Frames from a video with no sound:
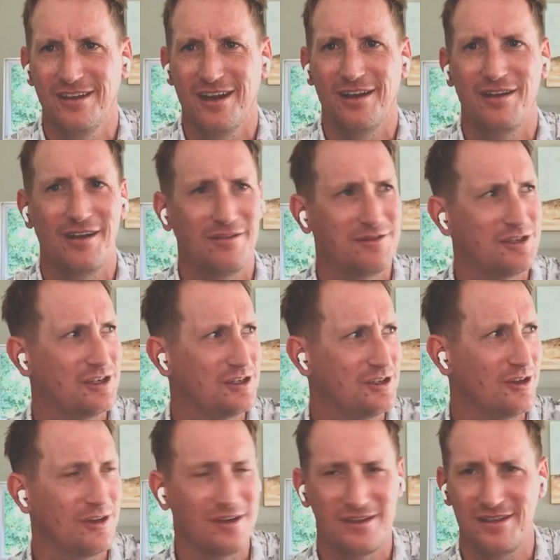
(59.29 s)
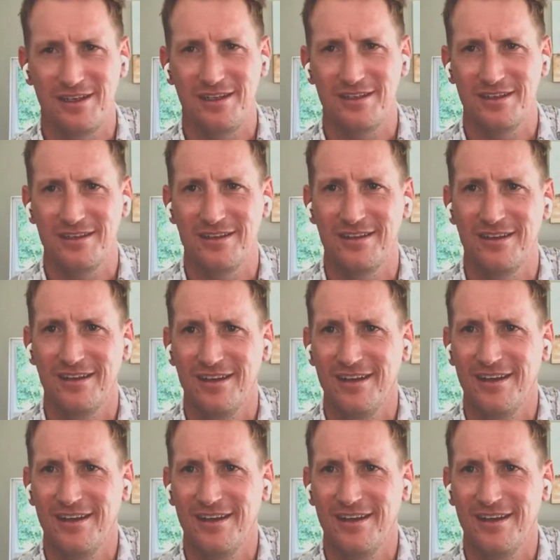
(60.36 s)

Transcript: And I've just started season.